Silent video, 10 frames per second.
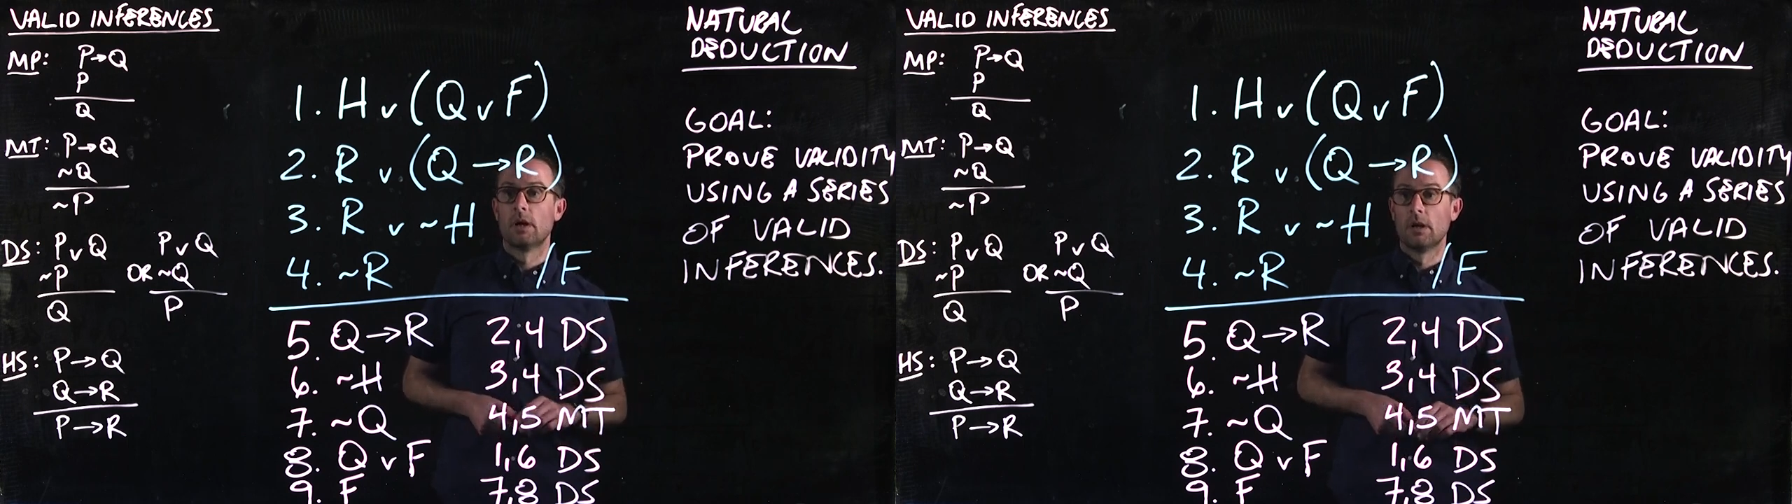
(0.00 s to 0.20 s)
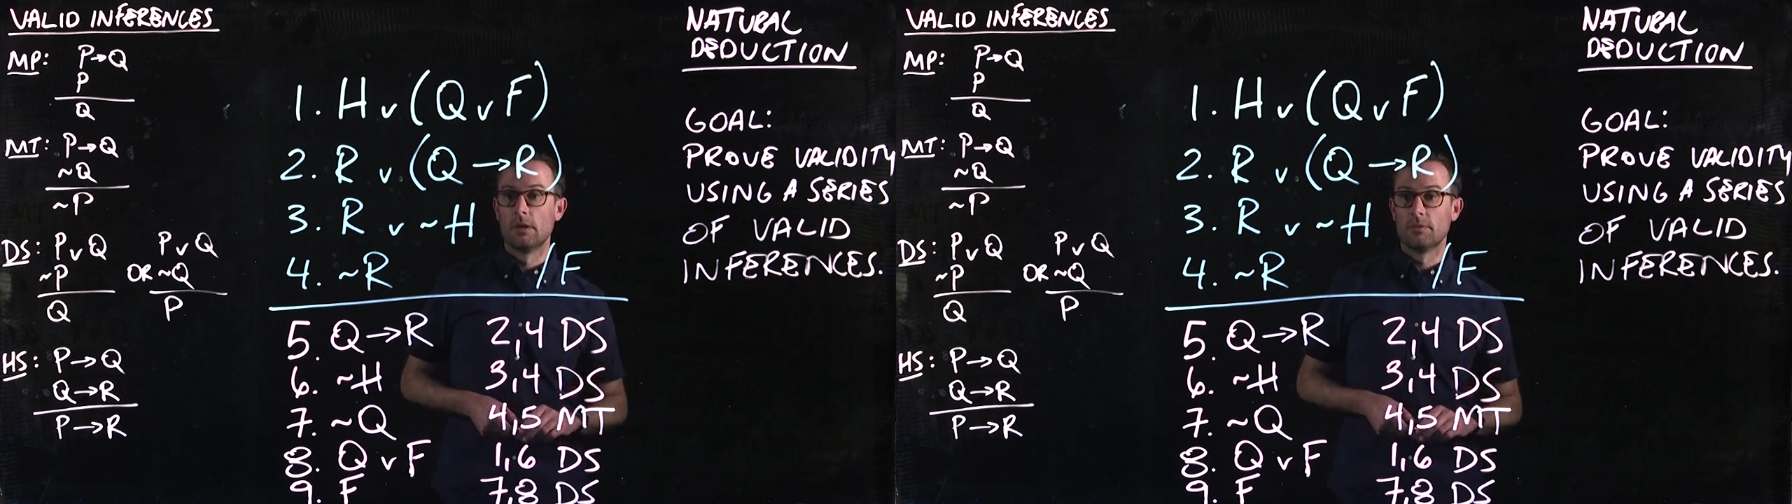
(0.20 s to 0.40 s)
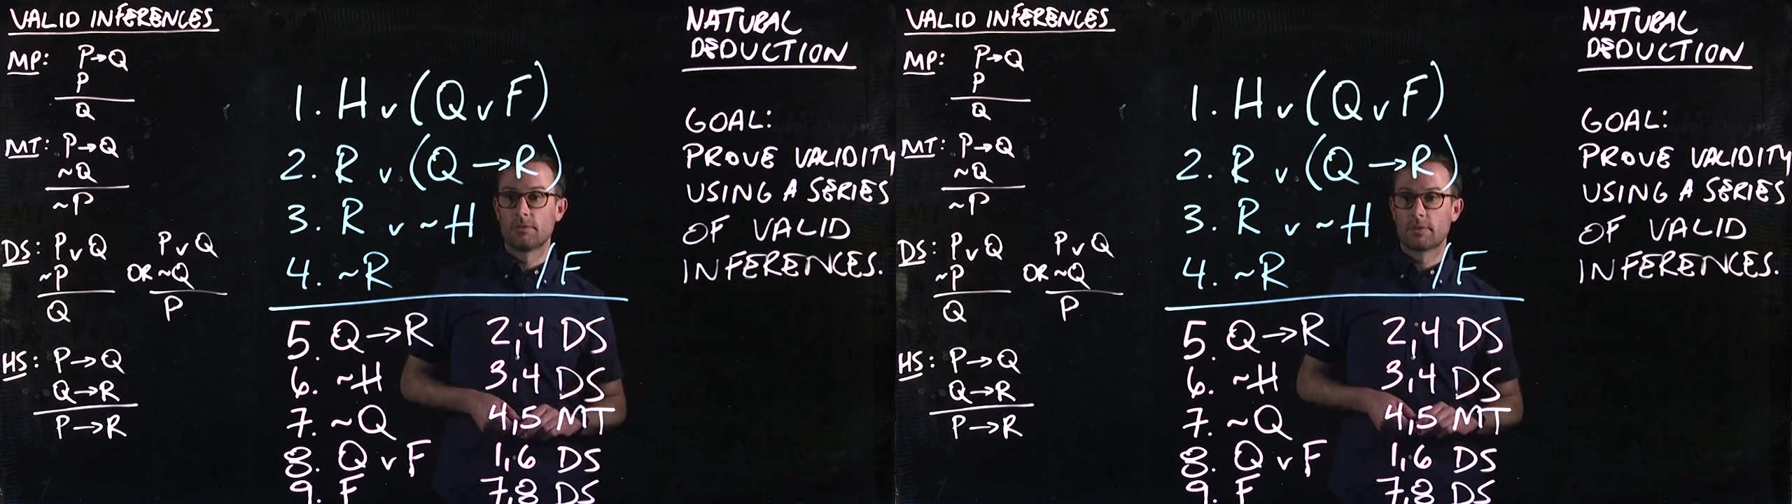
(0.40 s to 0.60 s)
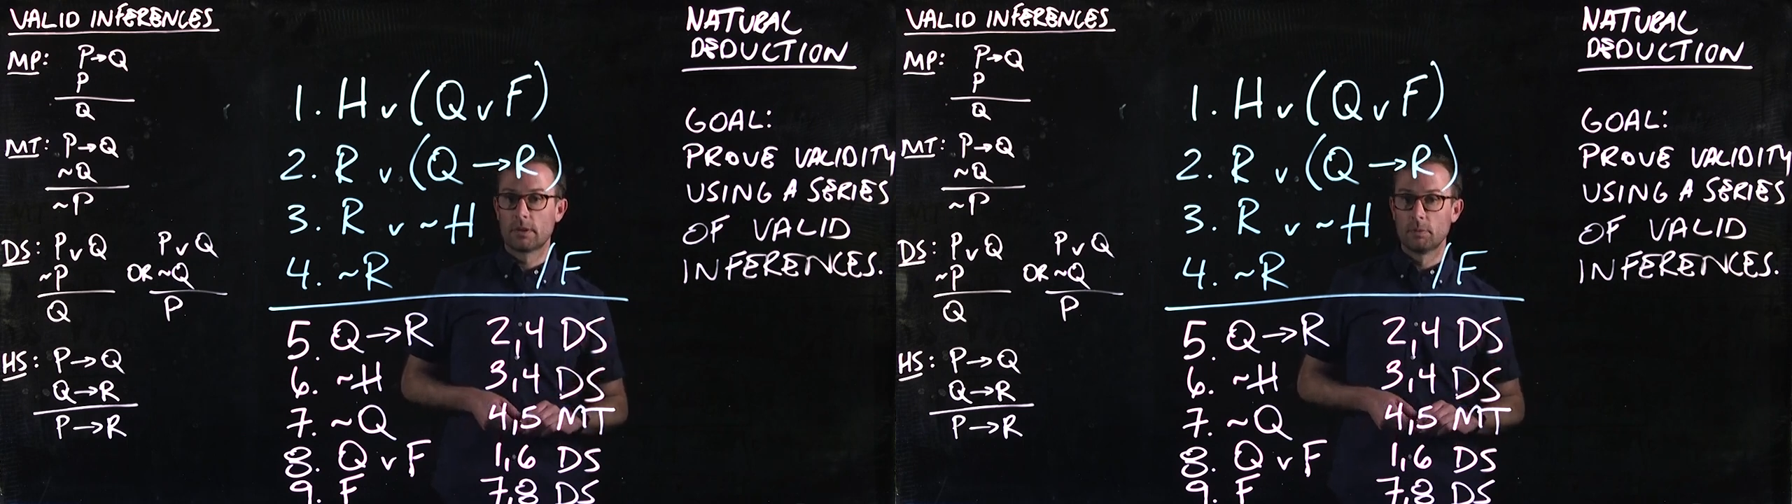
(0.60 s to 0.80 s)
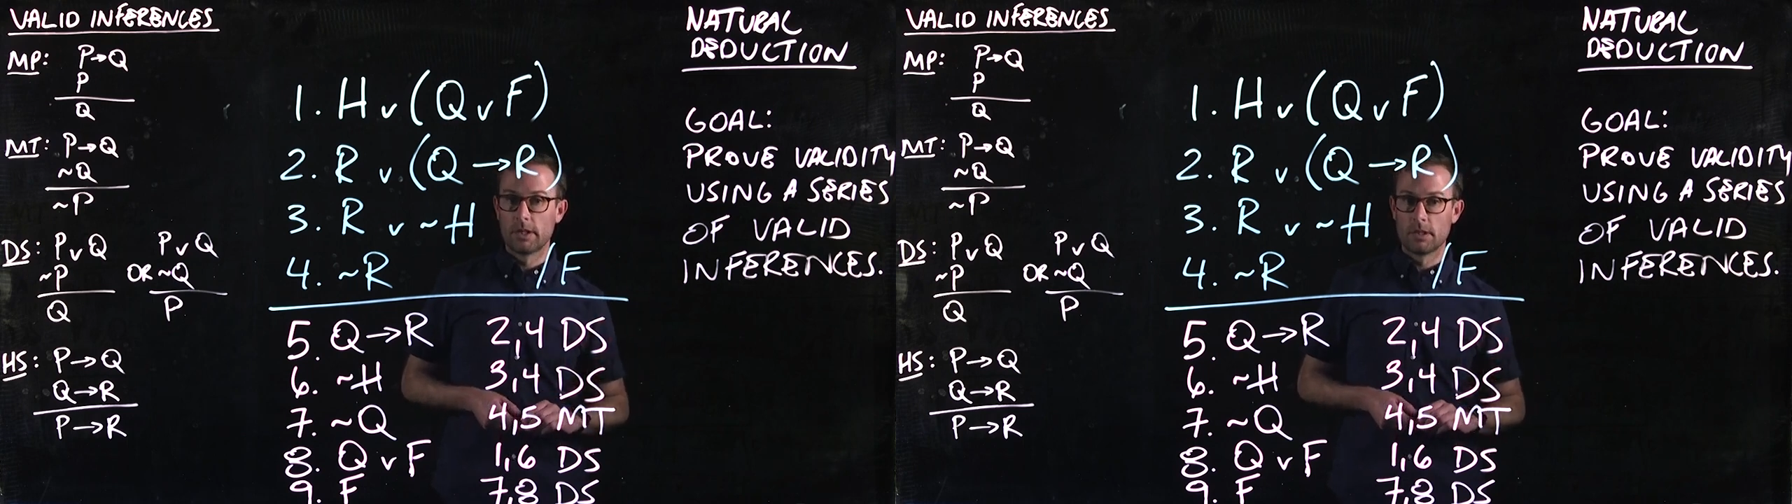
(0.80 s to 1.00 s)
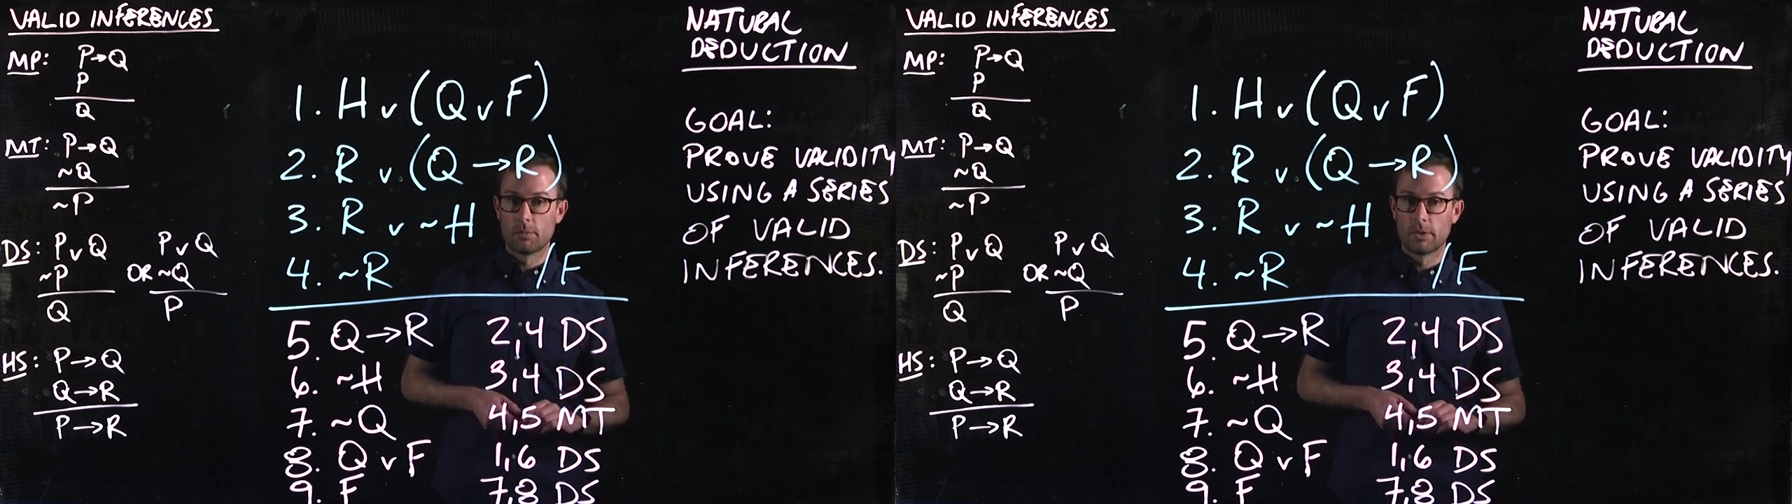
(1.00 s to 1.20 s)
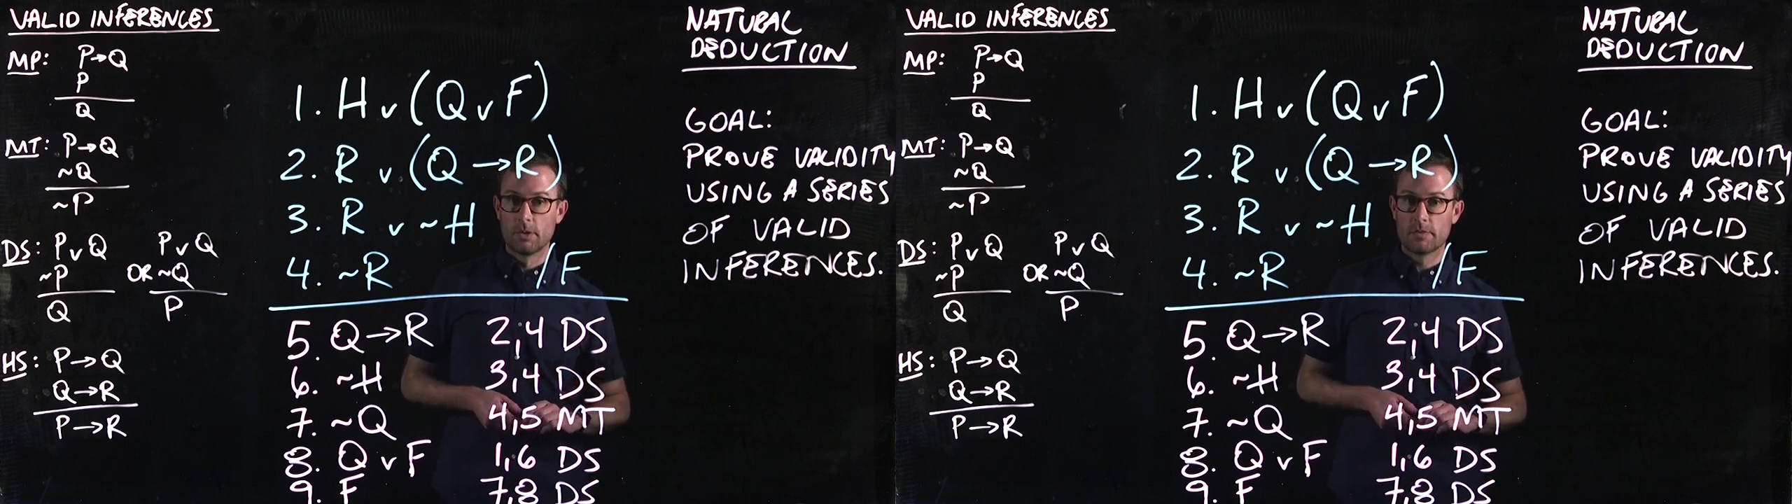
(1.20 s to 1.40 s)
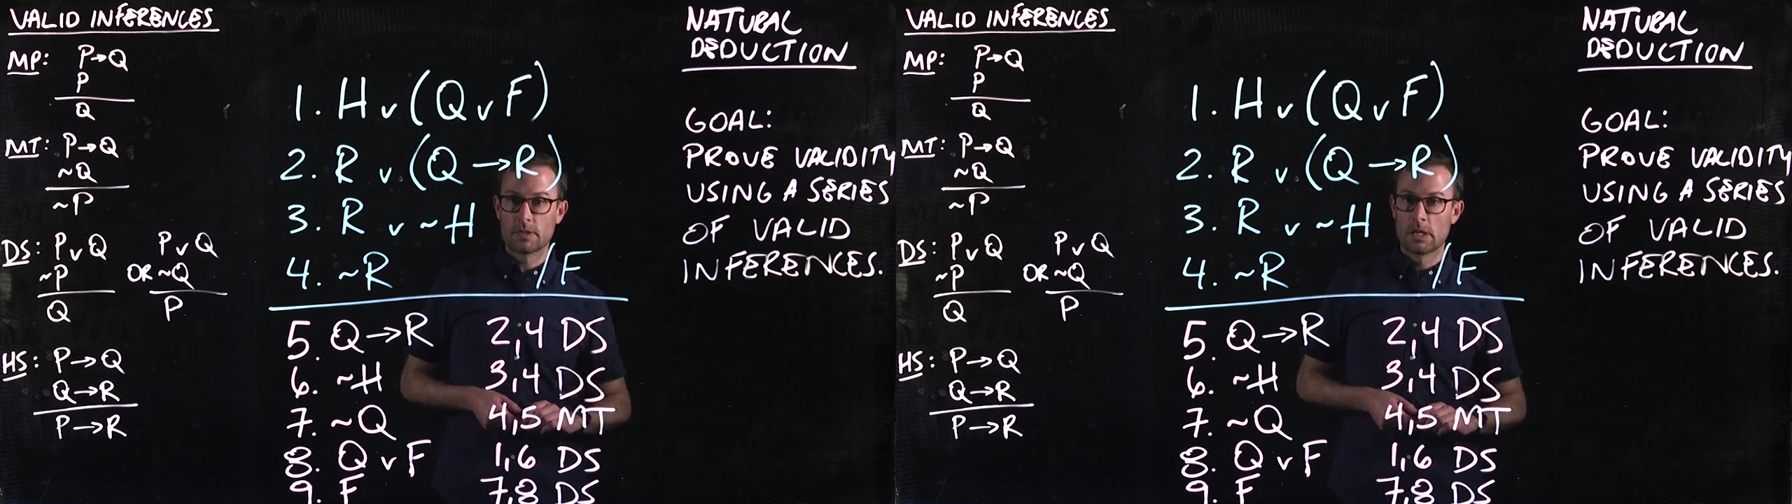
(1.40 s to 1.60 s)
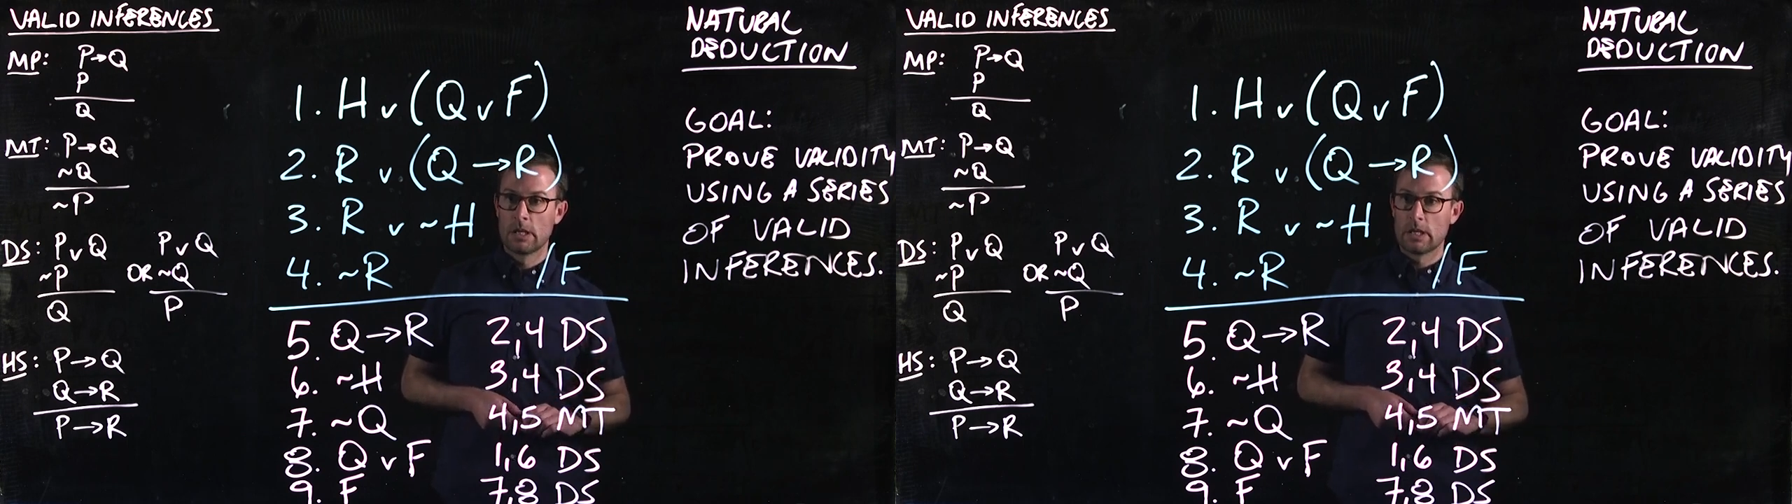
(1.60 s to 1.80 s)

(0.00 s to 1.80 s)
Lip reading: of completing the proofs.